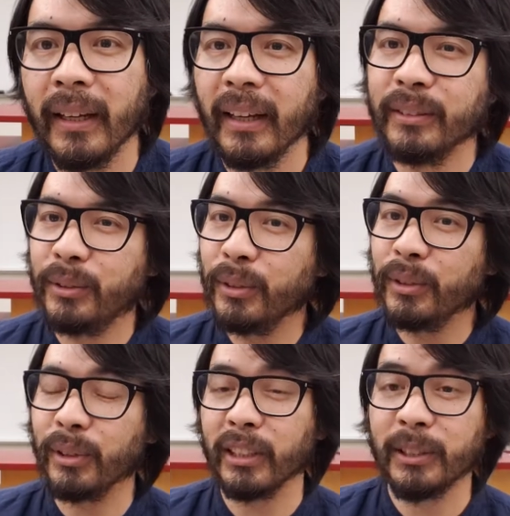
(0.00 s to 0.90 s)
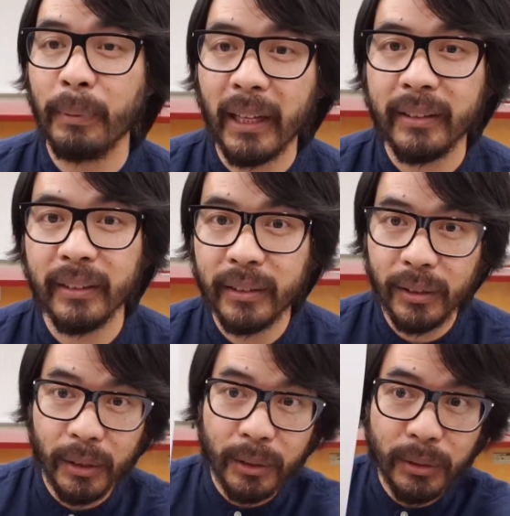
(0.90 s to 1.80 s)
And students are expected to
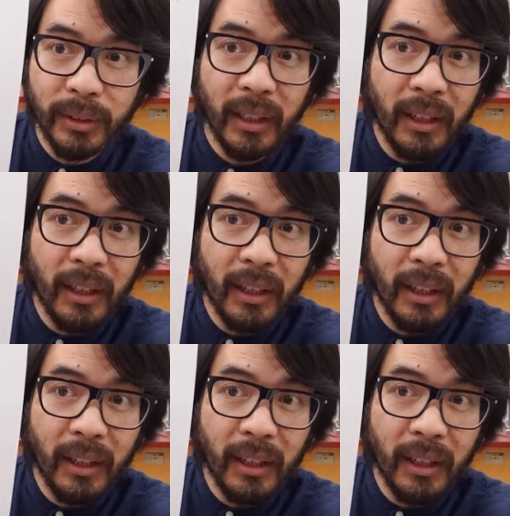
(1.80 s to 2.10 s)
use